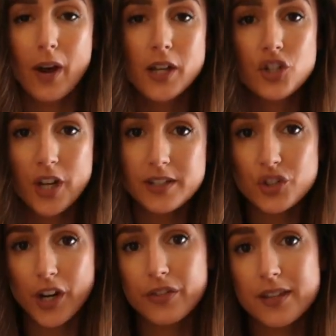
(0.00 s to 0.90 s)
I just
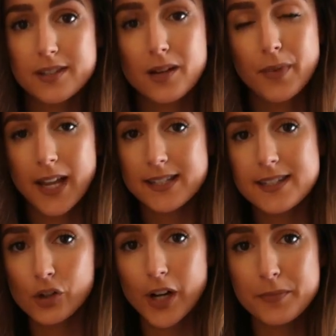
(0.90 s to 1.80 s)
shared this on my
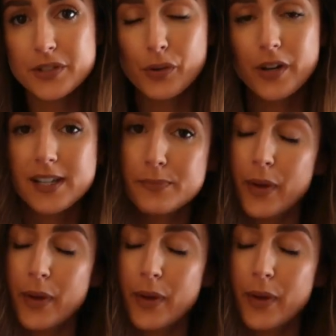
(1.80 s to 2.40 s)
Instagram stories,